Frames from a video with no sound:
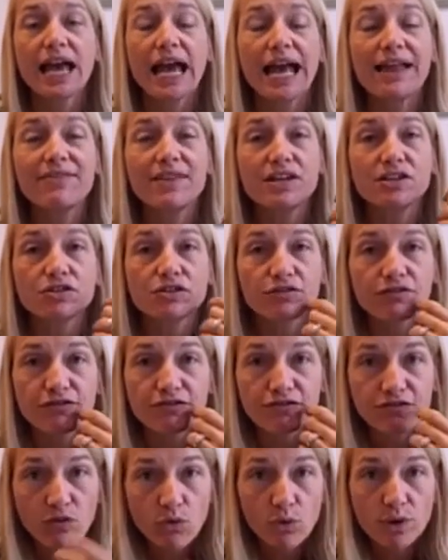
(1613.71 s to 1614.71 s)
And then you're
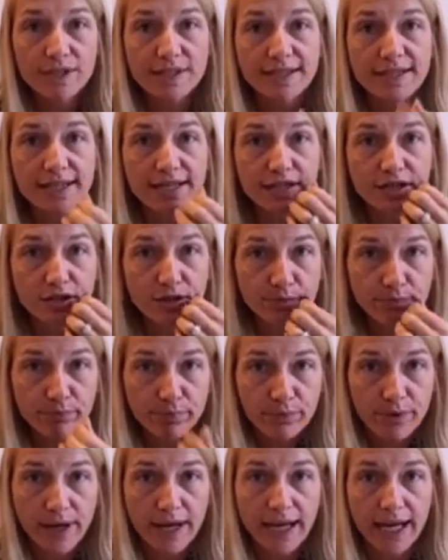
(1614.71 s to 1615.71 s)
forcing your
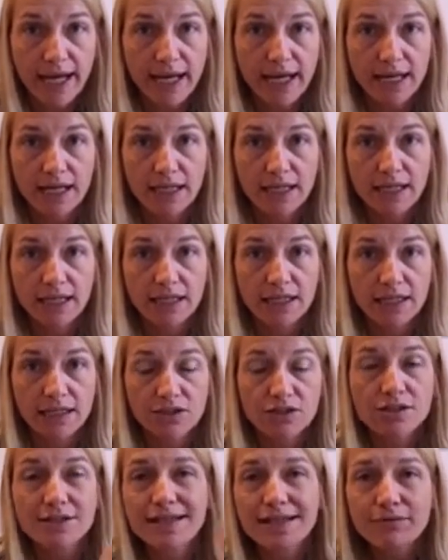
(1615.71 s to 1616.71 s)
brain,
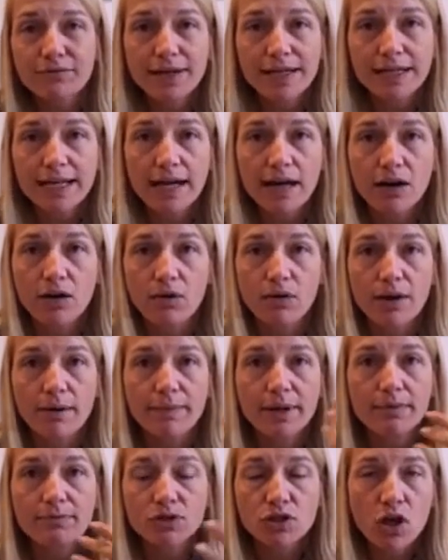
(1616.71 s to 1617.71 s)
just like right now. I
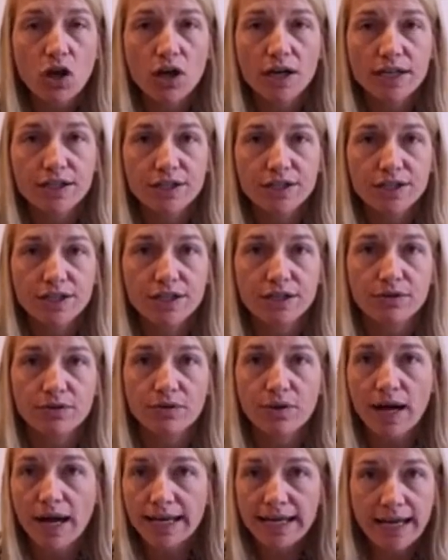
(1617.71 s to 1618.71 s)
mean, I'm talking to
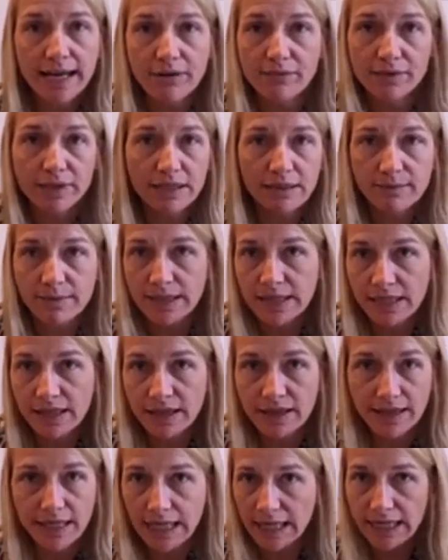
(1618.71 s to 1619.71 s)
you. I can't really be
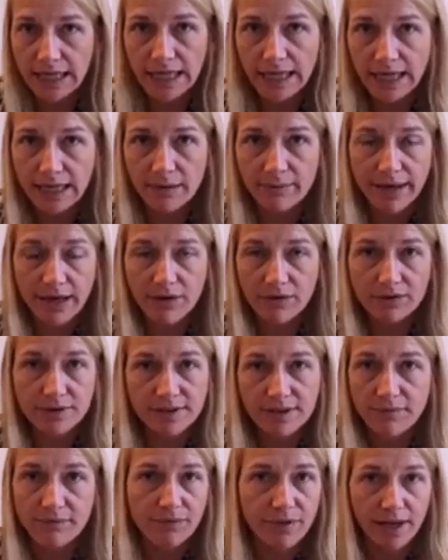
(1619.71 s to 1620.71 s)
thinking about
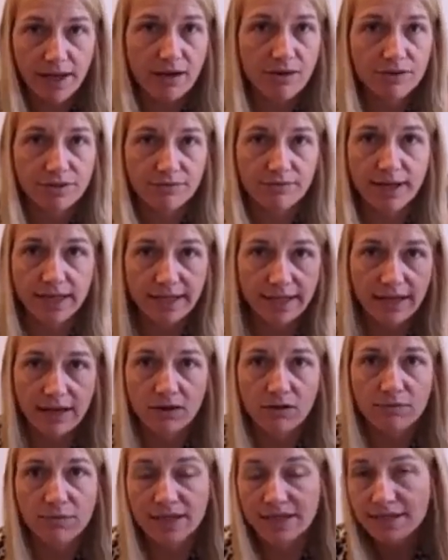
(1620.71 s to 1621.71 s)
something else right
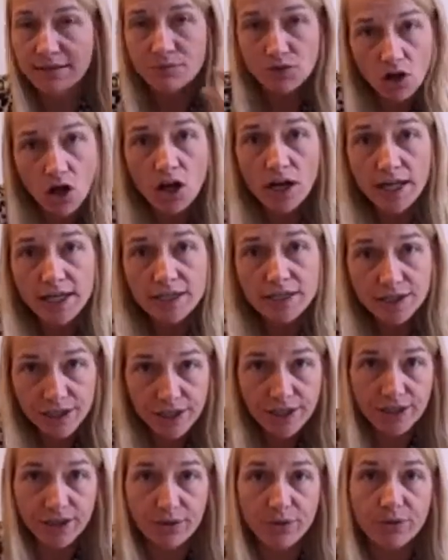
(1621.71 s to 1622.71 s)
now because I'm talking to
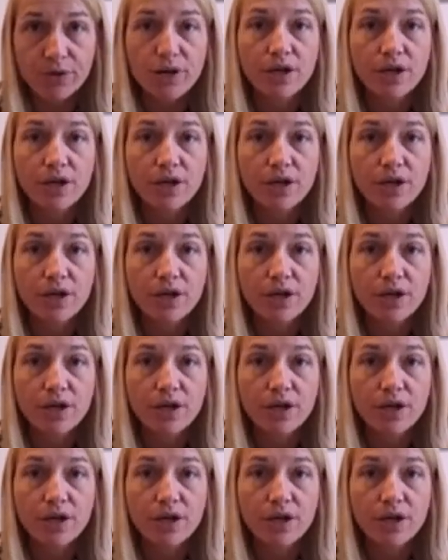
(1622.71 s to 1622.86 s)
you.